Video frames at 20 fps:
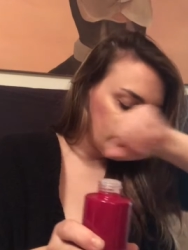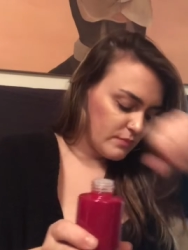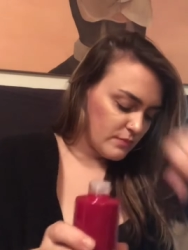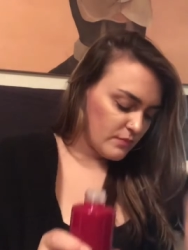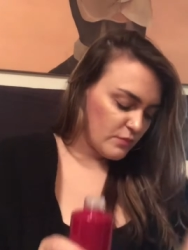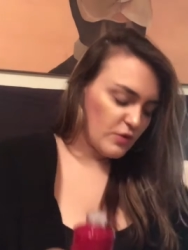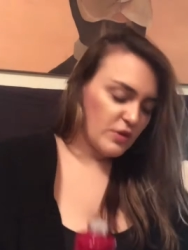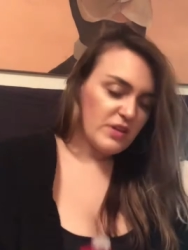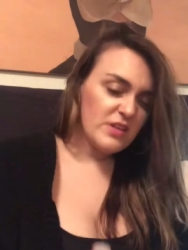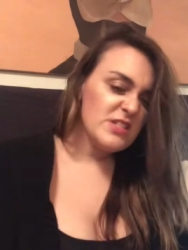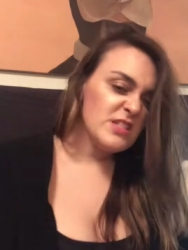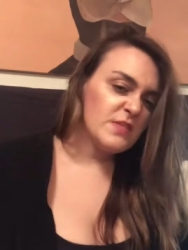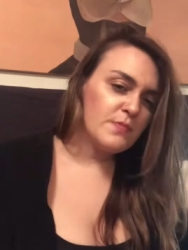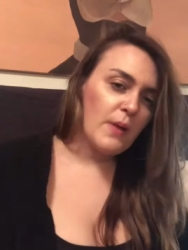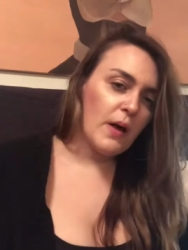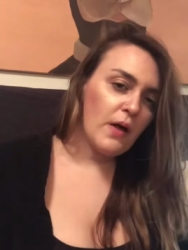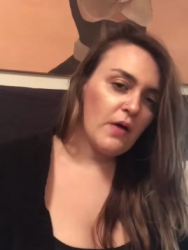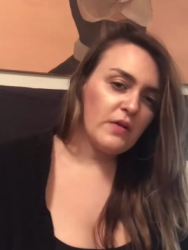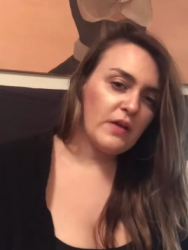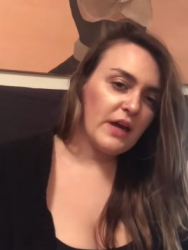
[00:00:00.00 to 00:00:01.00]
really
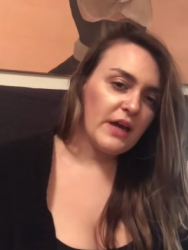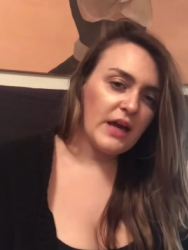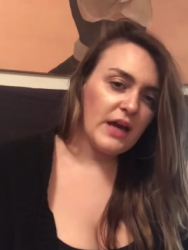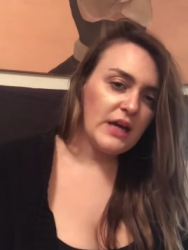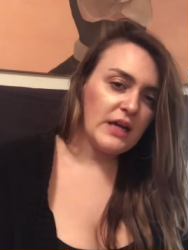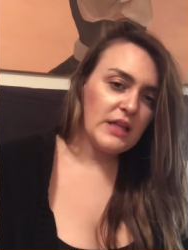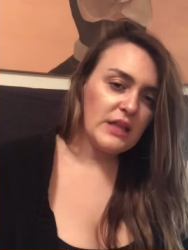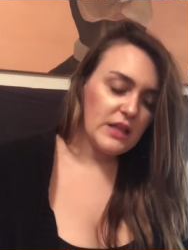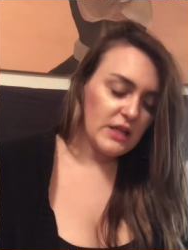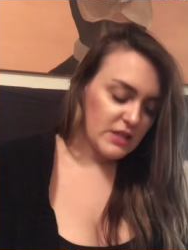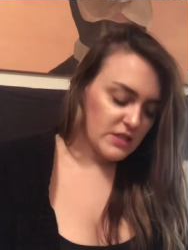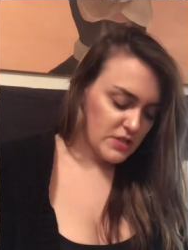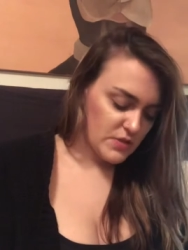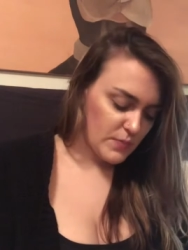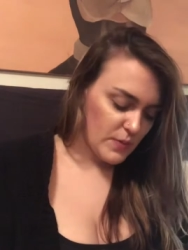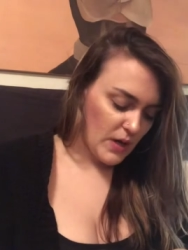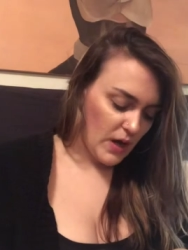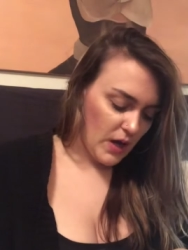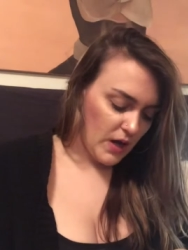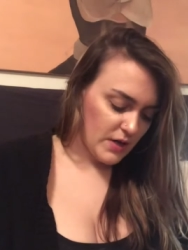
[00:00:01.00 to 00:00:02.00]
smell like anything, to
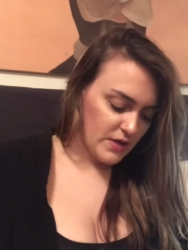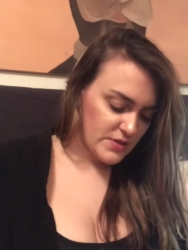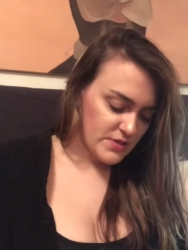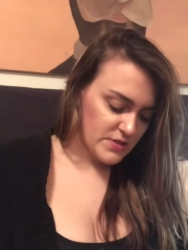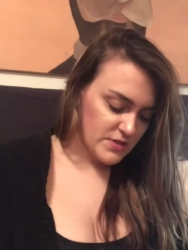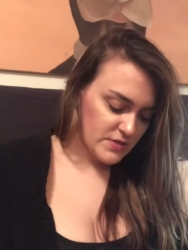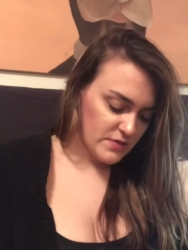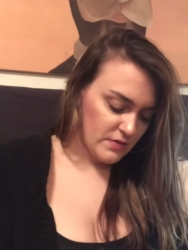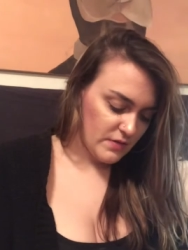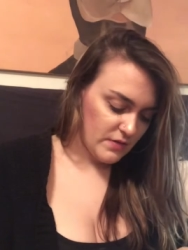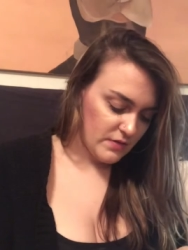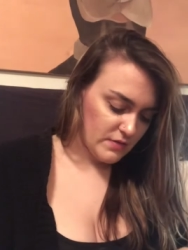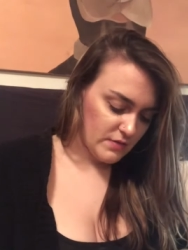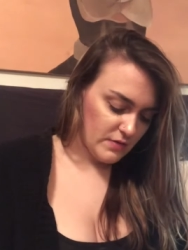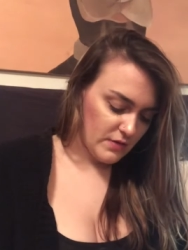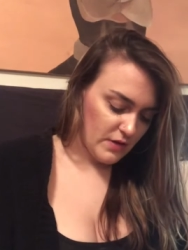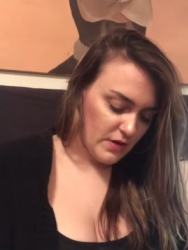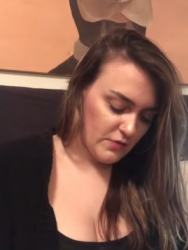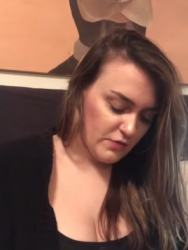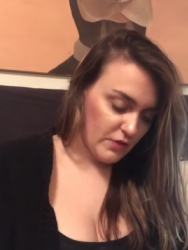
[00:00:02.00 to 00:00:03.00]
be honest.
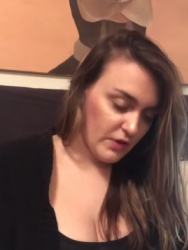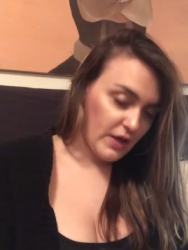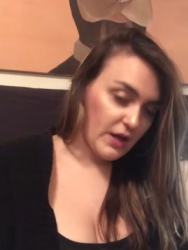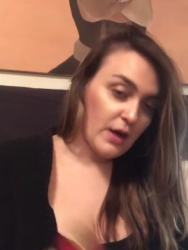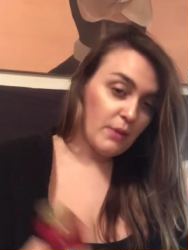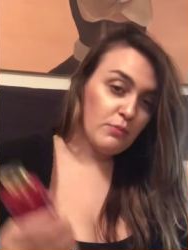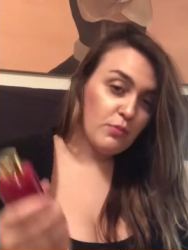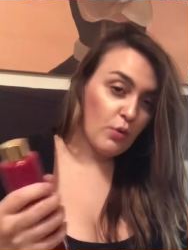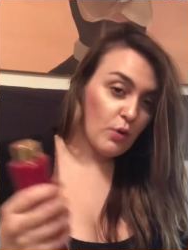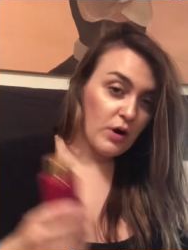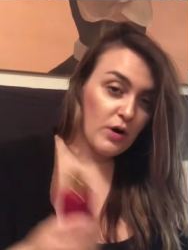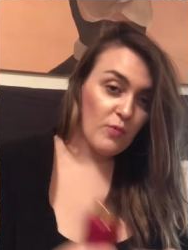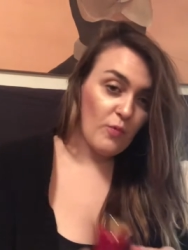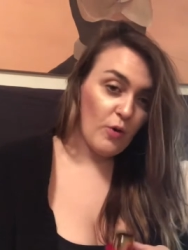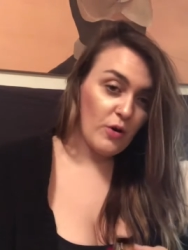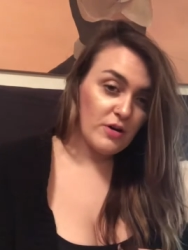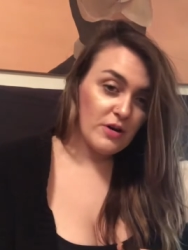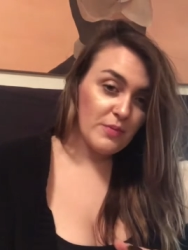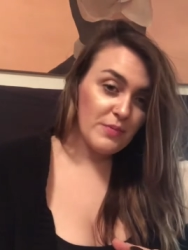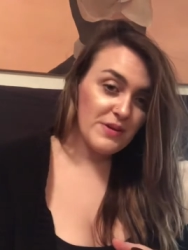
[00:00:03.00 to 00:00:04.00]
I feel like I'm pouring
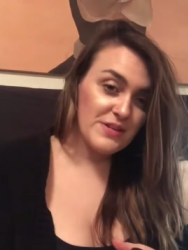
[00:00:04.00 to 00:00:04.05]
water on my